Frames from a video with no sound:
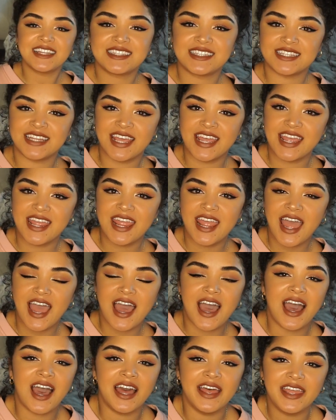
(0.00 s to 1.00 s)

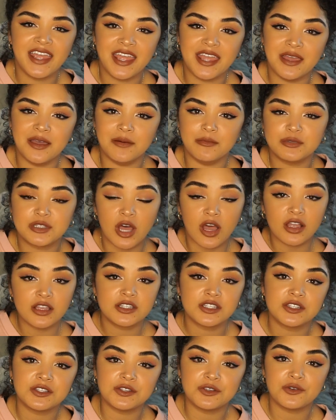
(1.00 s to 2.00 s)
Today I am
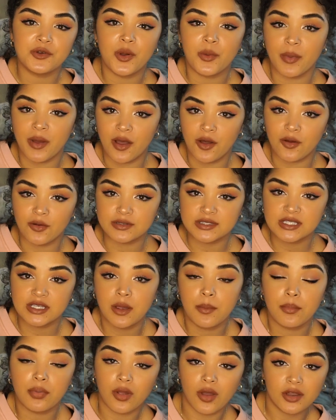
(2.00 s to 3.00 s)
talking to you about
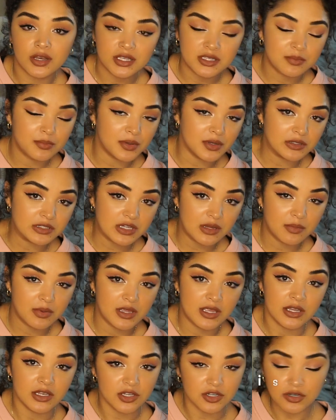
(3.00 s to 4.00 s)
product
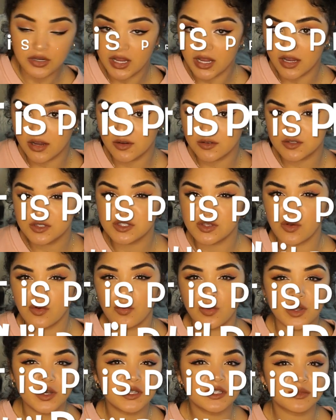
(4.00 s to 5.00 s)
buildup in your hair. So
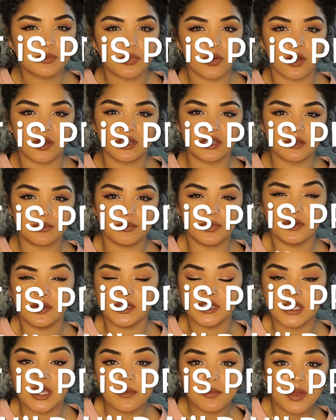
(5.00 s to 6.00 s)
what is product
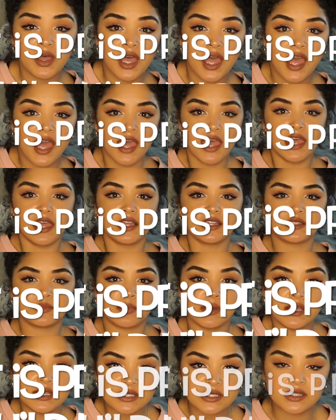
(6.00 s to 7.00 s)
buildup? It's
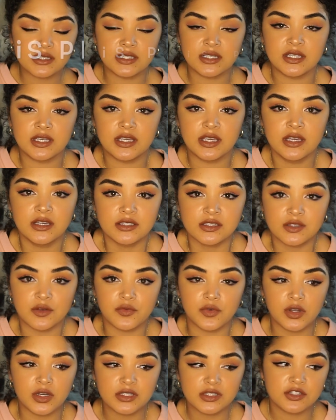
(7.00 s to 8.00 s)
basically, so
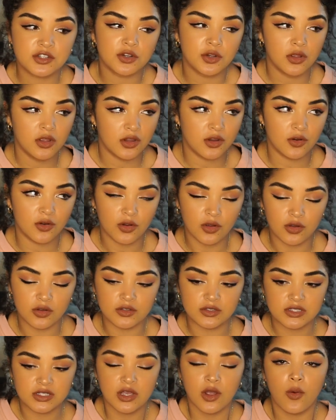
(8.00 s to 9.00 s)
for us curly
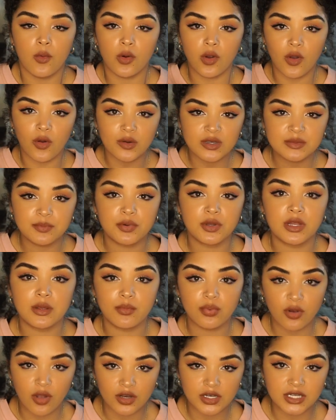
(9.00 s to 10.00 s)
girls, we're always
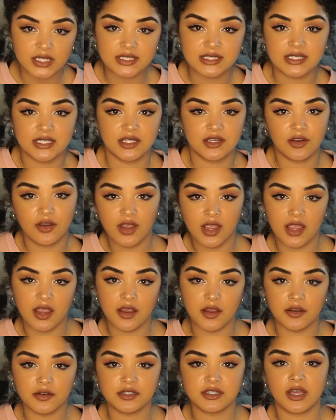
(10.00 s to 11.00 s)
putting products in our
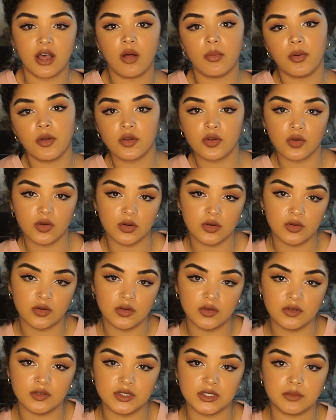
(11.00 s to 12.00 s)
hair to help our
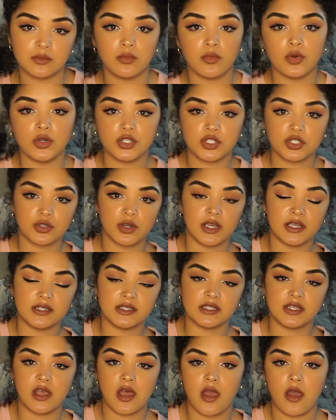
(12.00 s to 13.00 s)
curls and
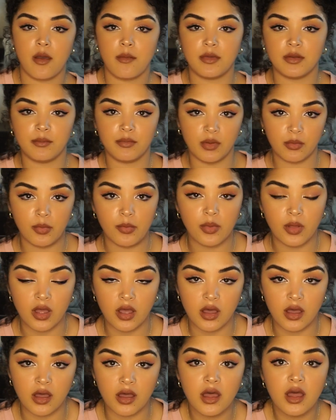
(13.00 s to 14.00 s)
moisturize them and blah
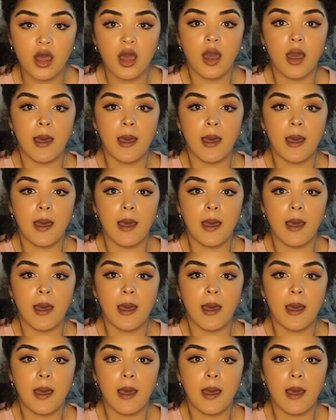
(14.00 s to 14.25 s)
blah,